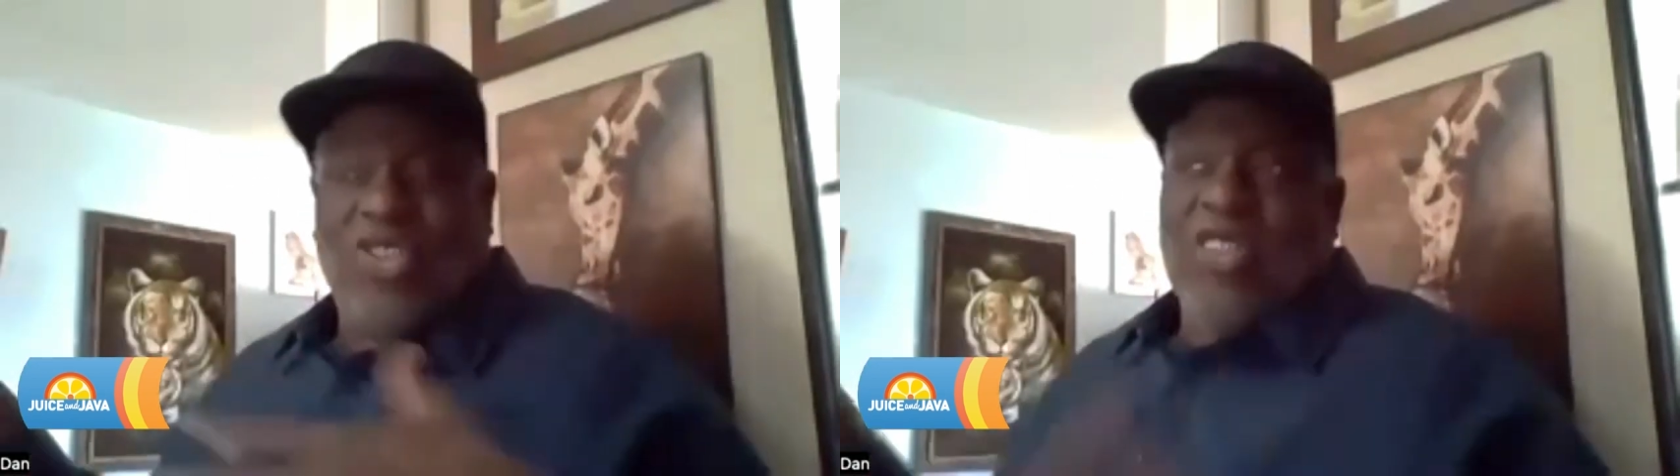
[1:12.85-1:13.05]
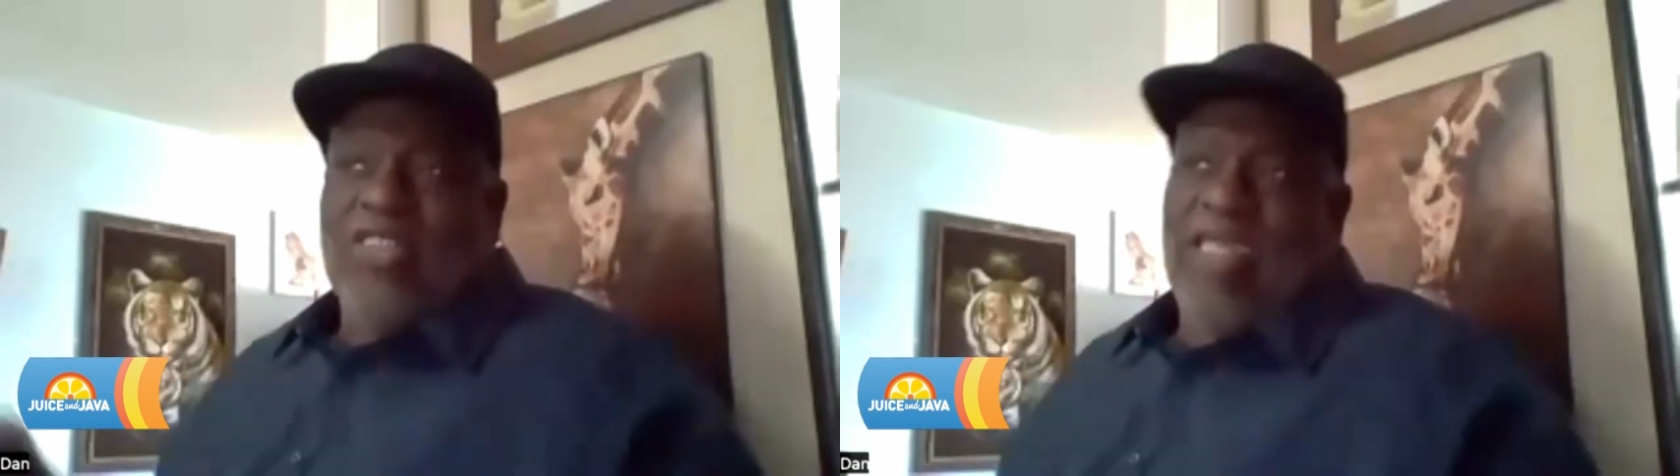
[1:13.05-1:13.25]

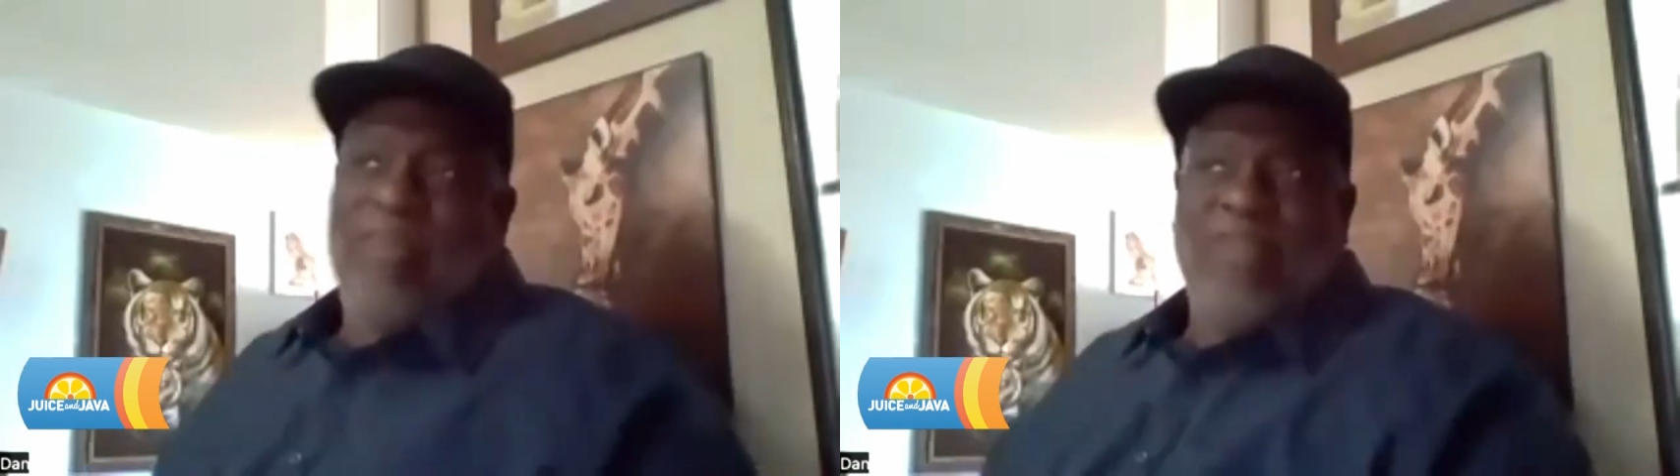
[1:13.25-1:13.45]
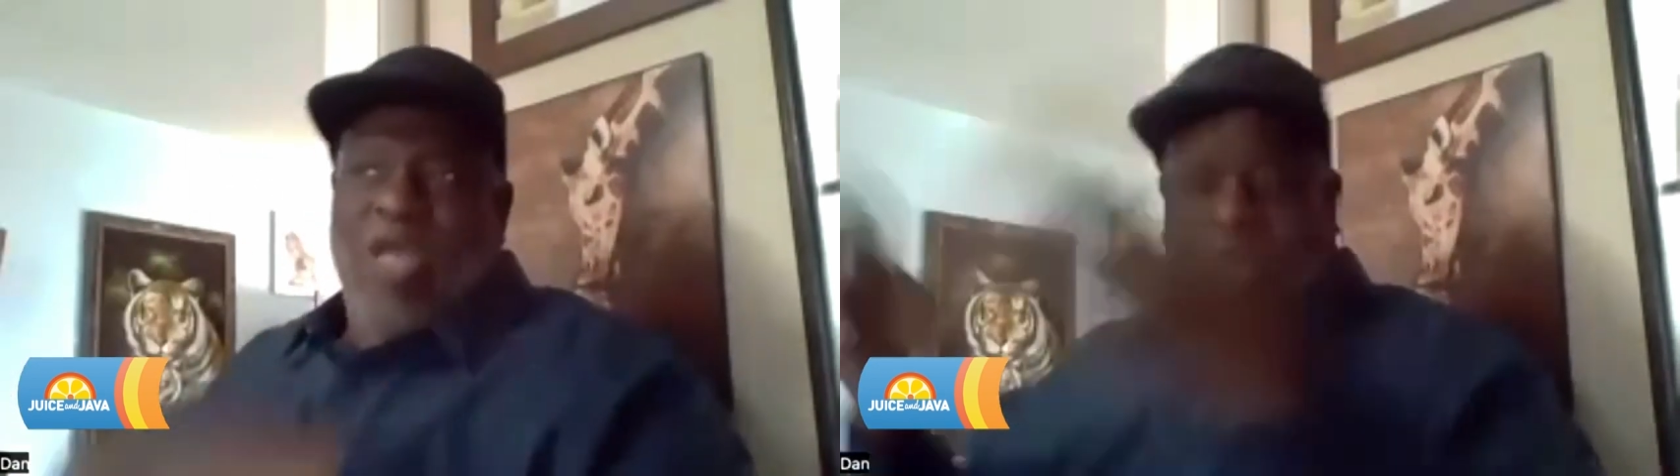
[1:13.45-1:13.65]
they
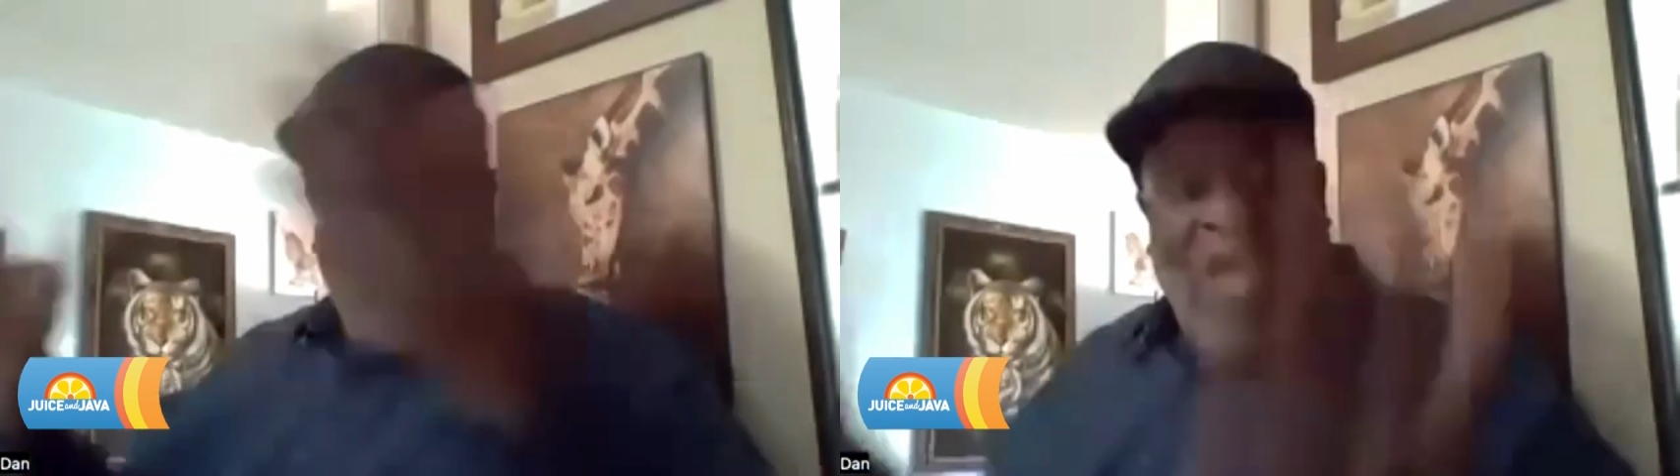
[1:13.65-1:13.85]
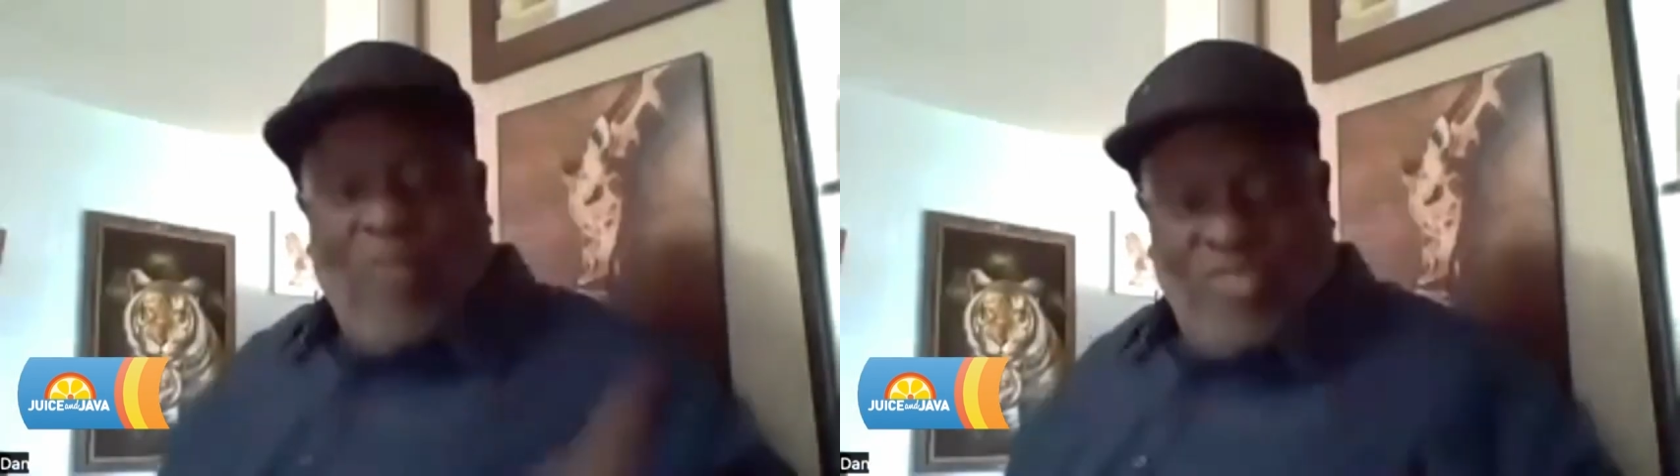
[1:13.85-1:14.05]
met with
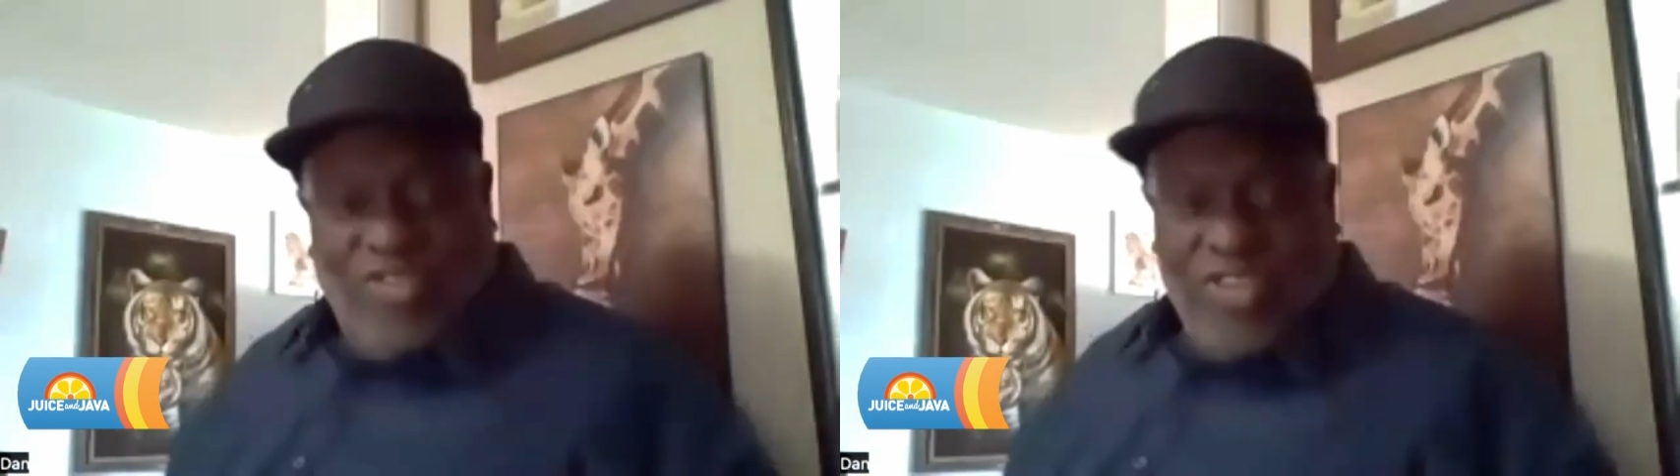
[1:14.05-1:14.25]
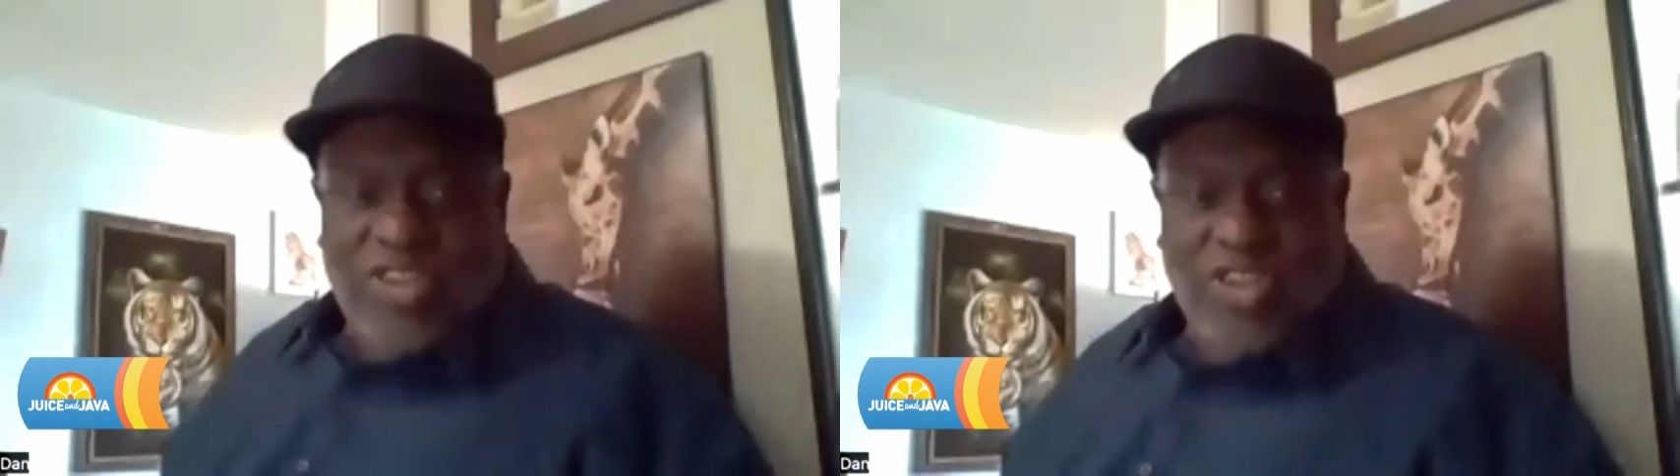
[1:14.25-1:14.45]

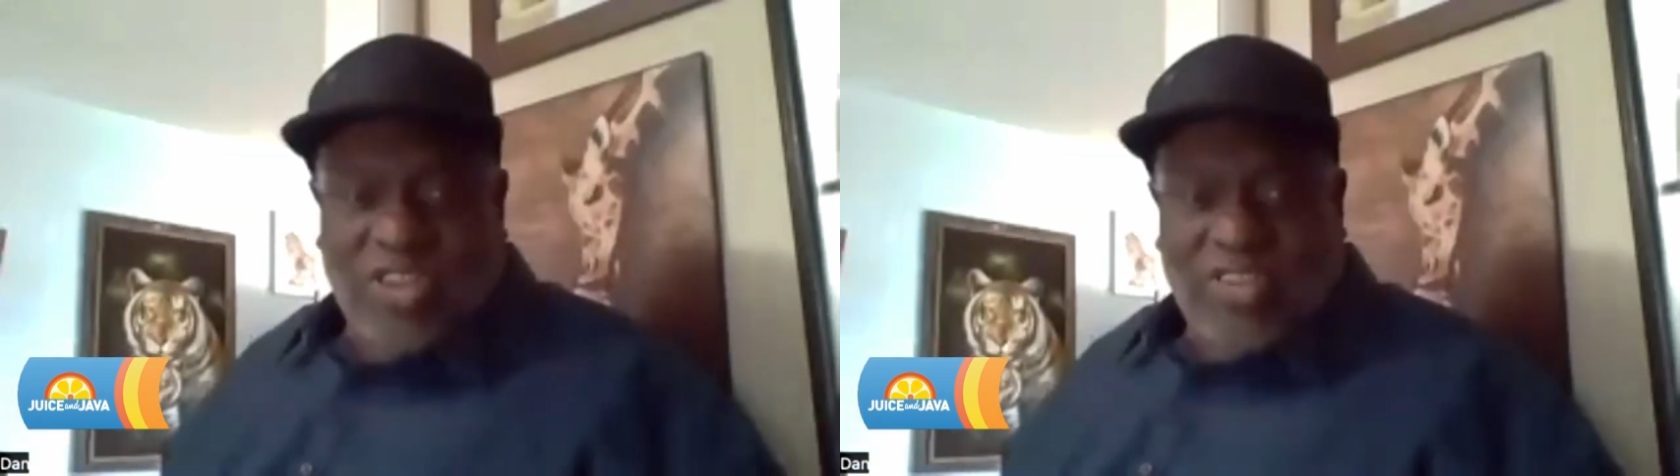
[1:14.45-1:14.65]
opposition